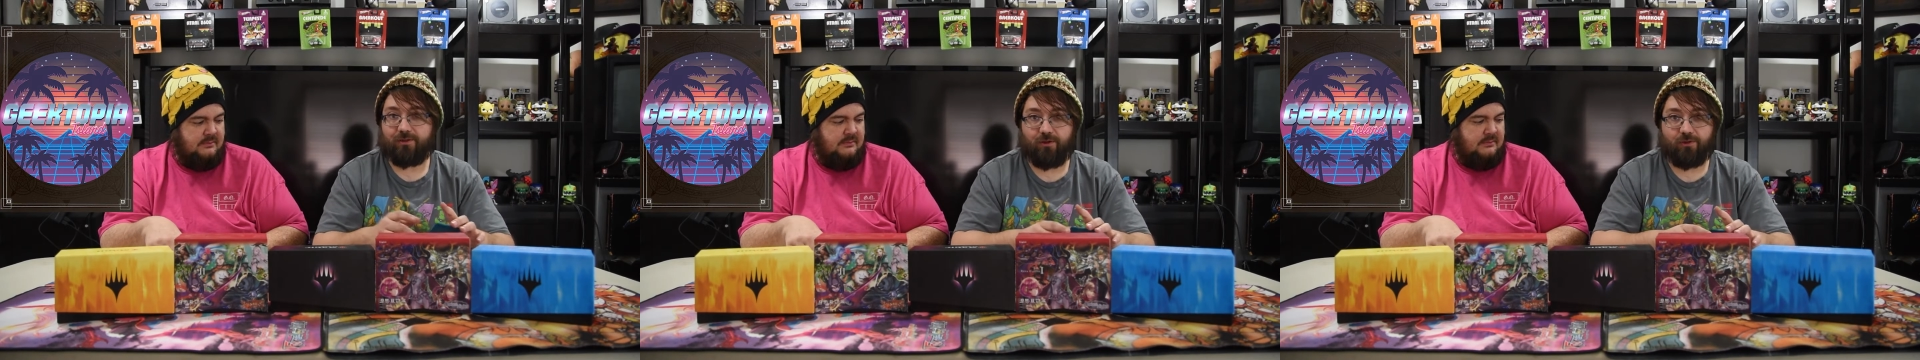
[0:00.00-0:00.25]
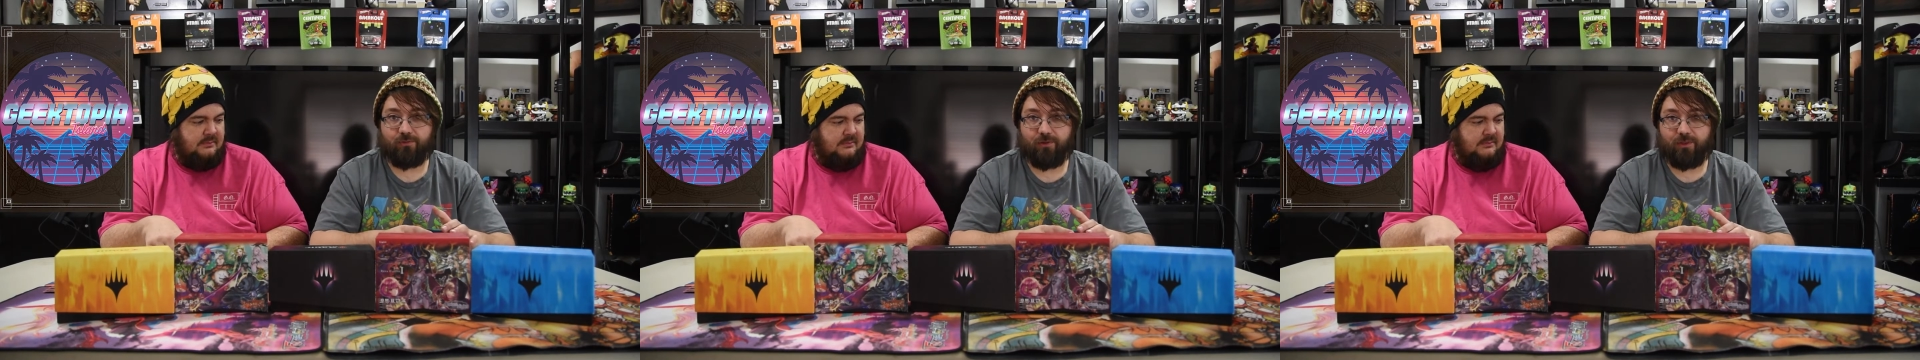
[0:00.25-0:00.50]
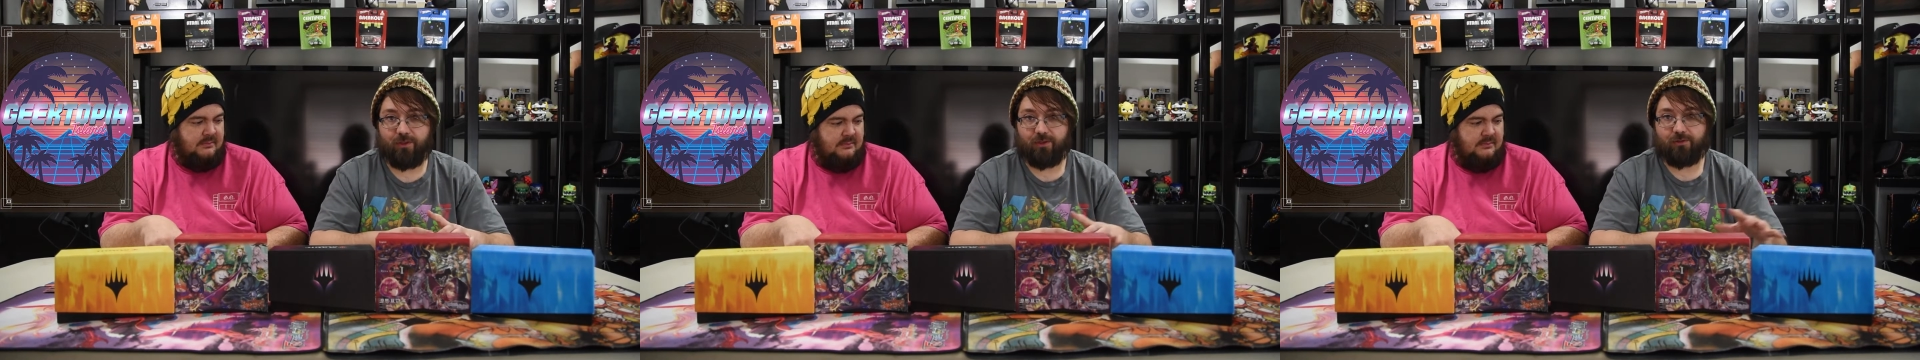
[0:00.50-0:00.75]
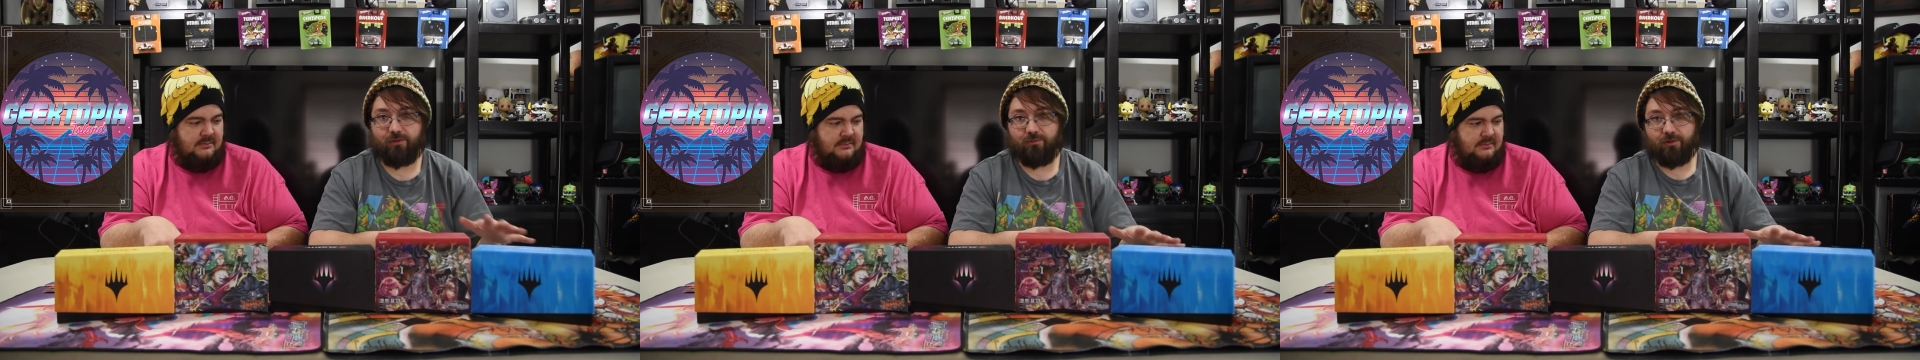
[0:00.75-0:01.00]
Speaker 1: goes with the
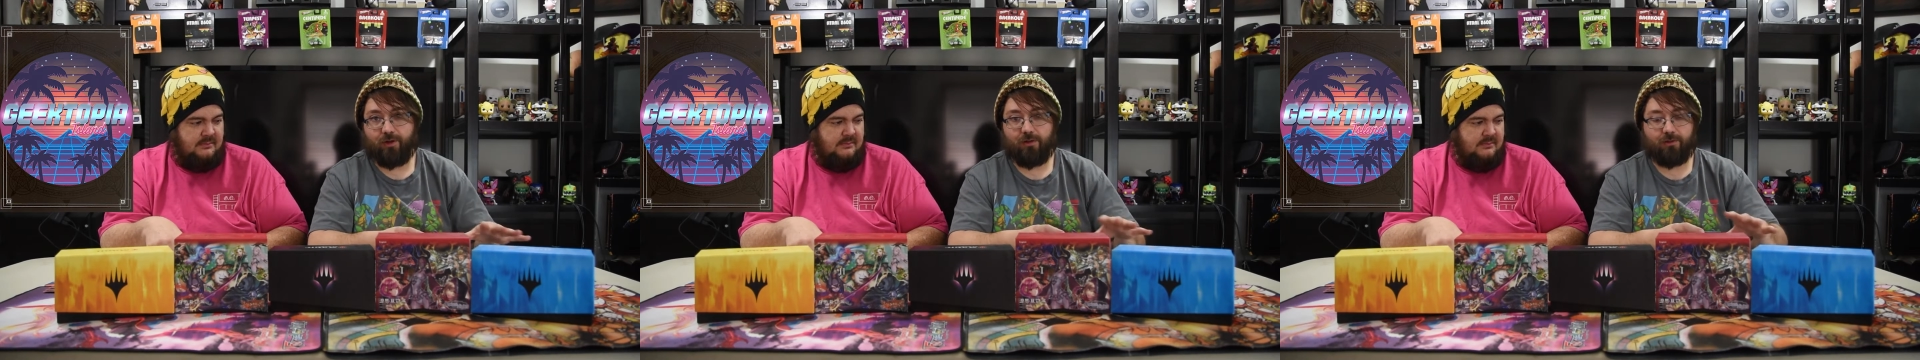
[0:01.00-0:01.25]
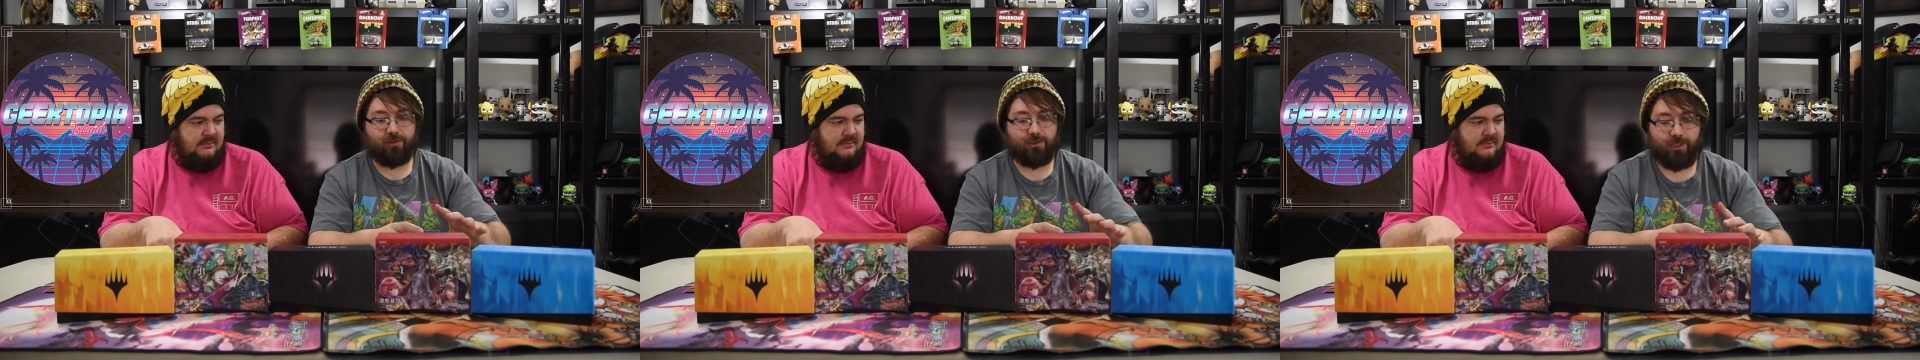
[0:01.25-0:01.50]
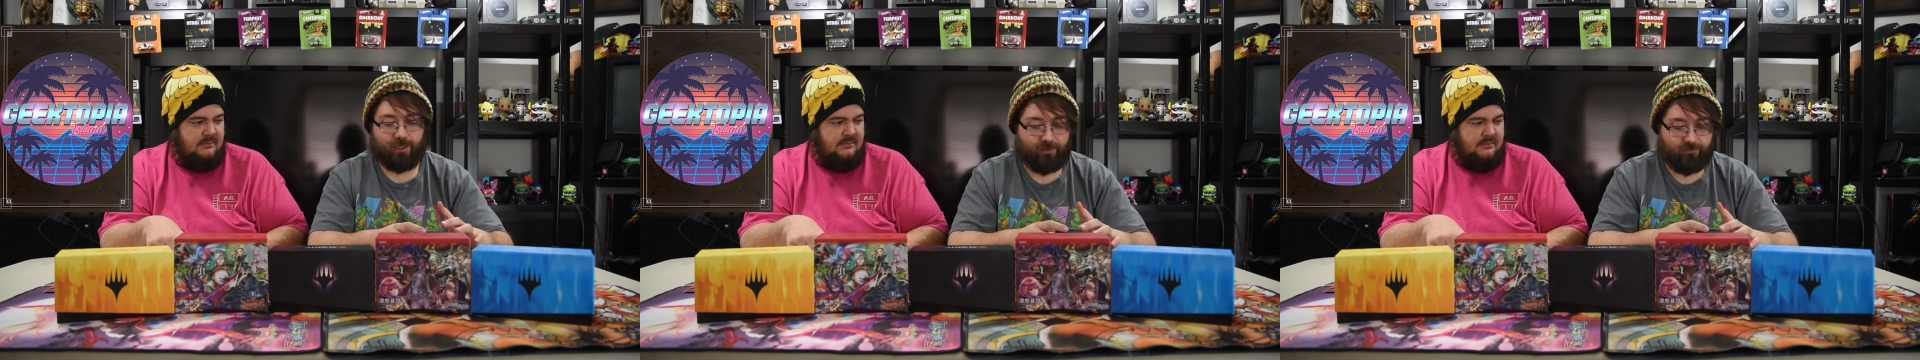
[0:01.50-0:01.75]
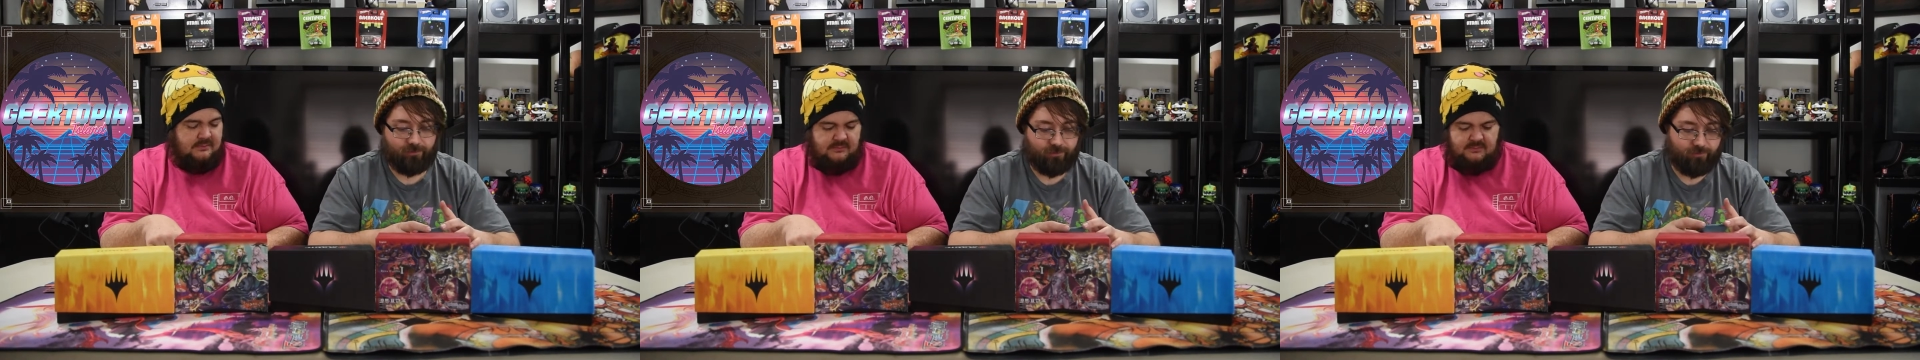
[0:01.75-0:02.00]
two regalias they have,
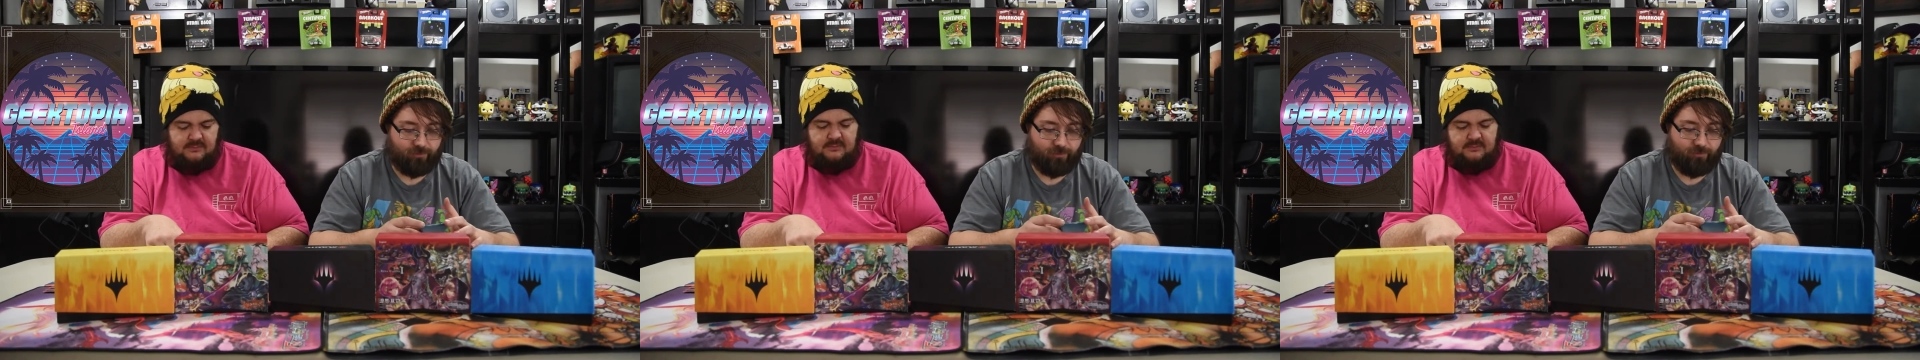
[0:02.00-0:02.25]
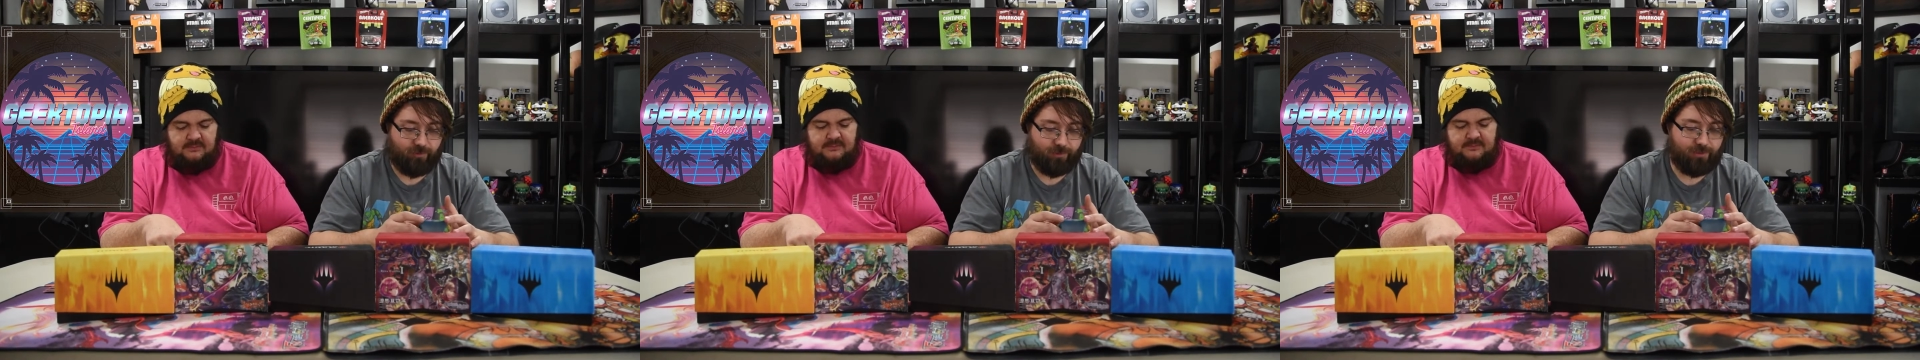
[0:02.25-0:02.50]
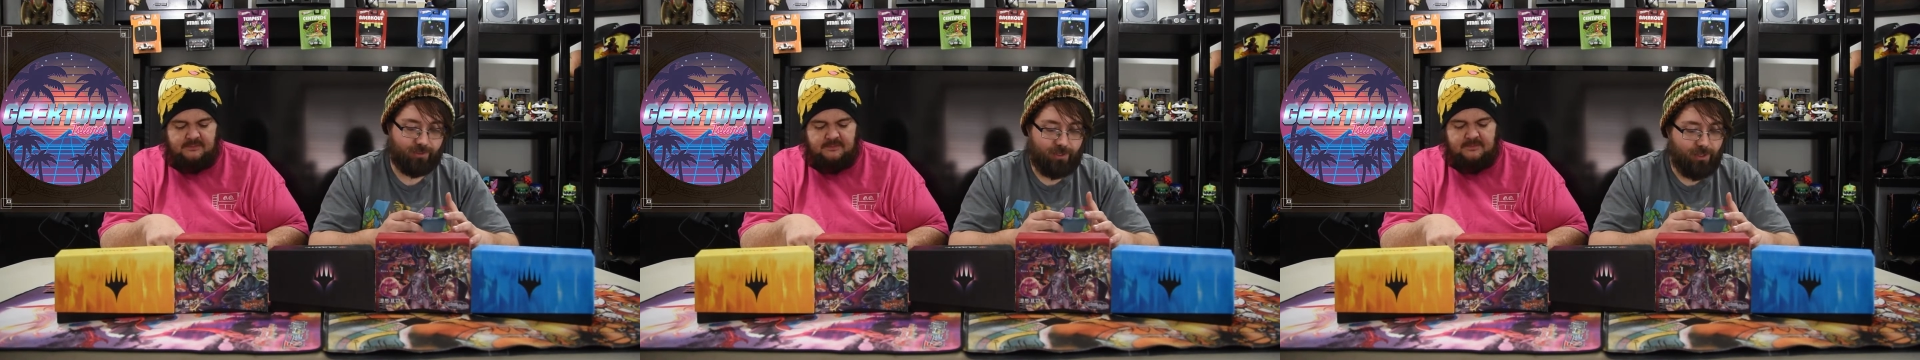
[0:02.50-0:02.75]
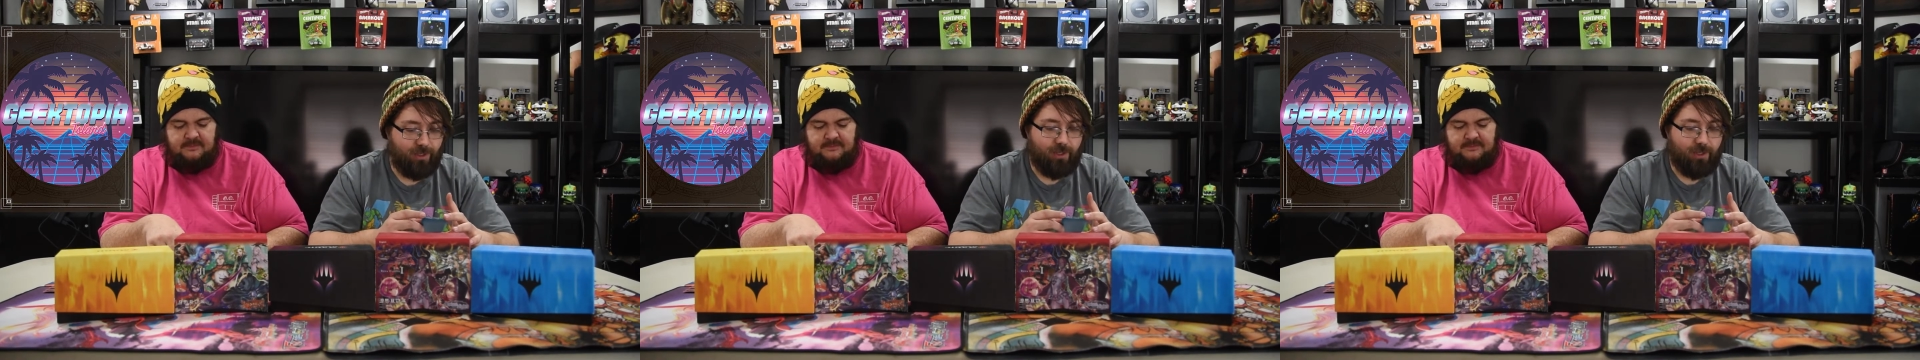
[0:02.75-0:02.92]
which really works. Mm-hmm.